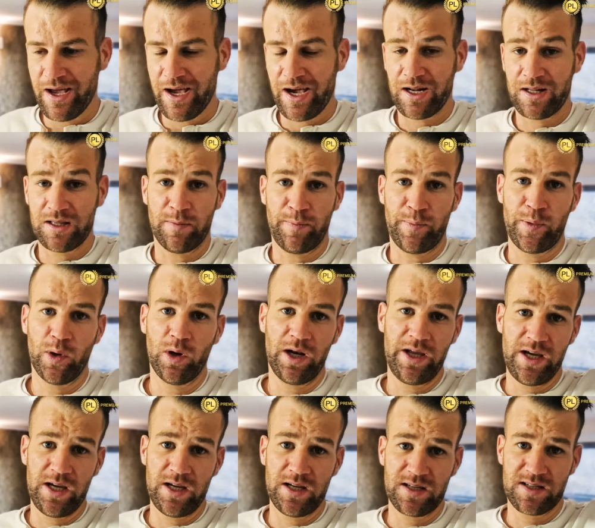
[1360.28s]
and the
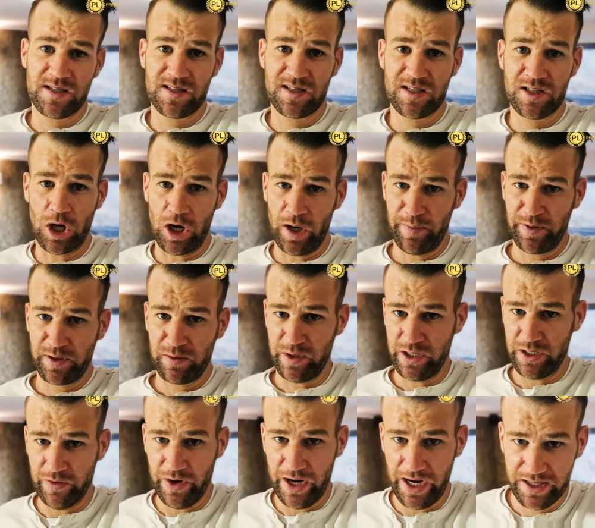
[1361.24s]
police stopped me,
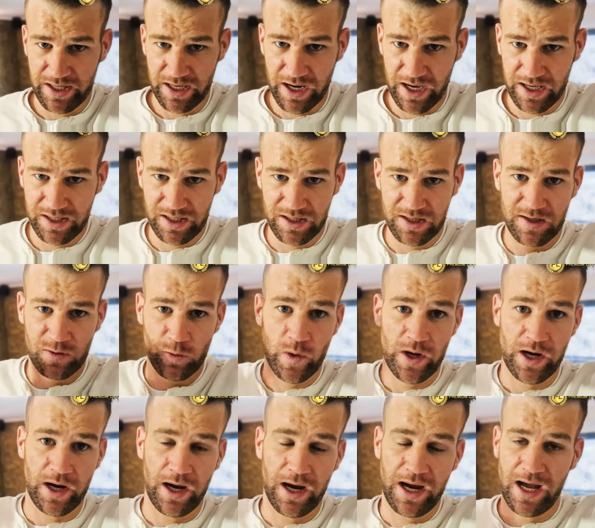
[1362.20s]
right? And I didn't
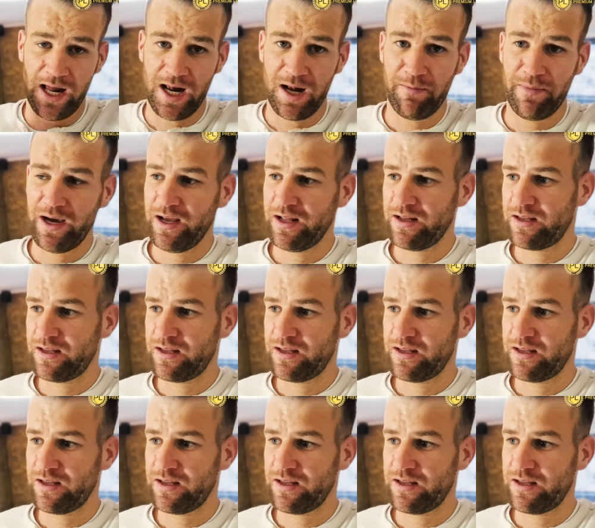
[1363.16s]
wear a helmet